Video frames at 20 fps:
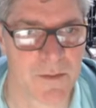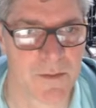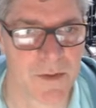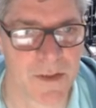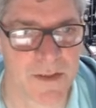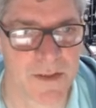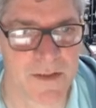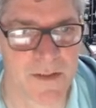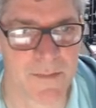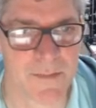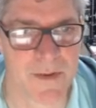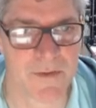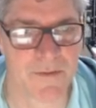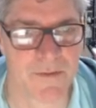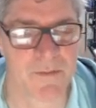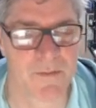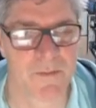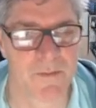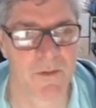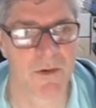wise, they're both
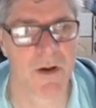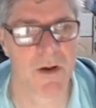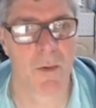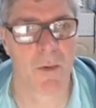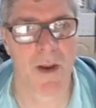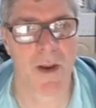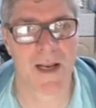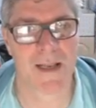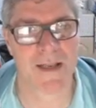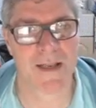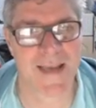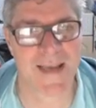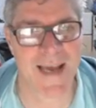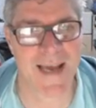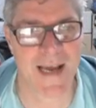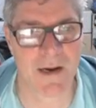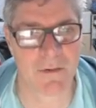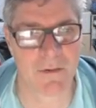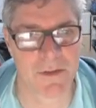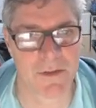quite well
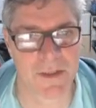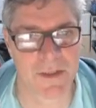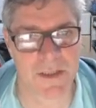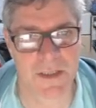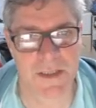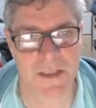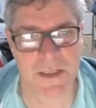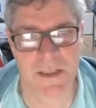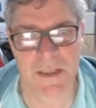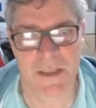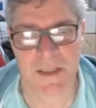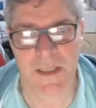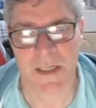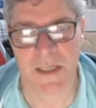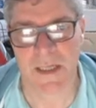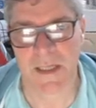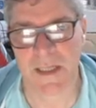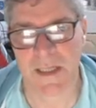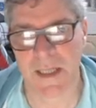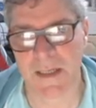endowed
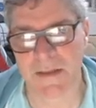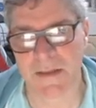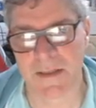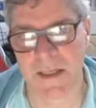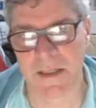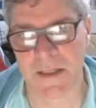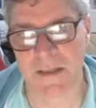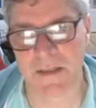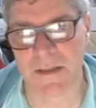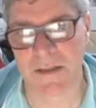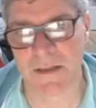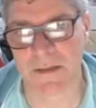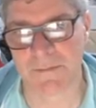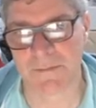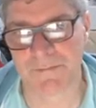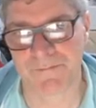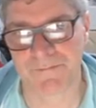in that sense.